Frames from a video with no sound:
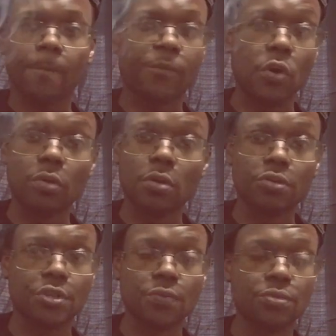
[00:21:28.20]
Photo
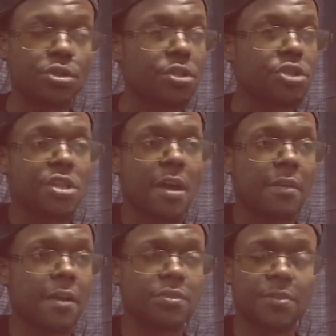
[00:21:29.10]
shoots, shout
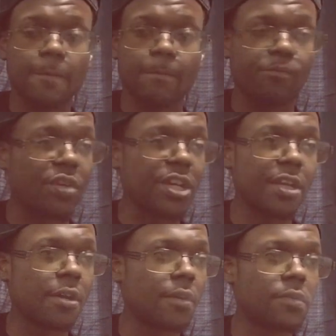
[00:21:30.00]
outs,
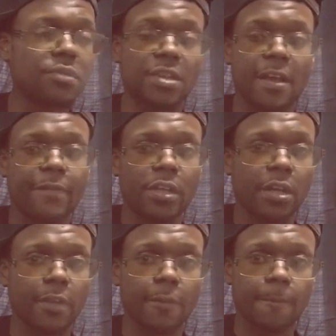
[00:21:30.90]
videos,
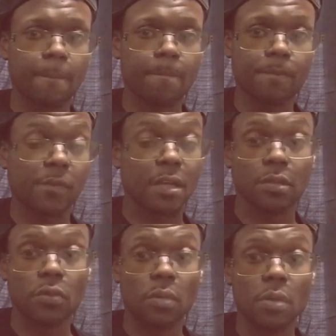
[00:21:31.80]
everything. I
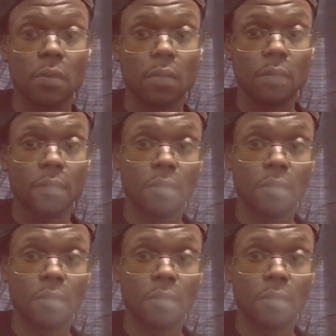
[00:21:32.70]
do it all.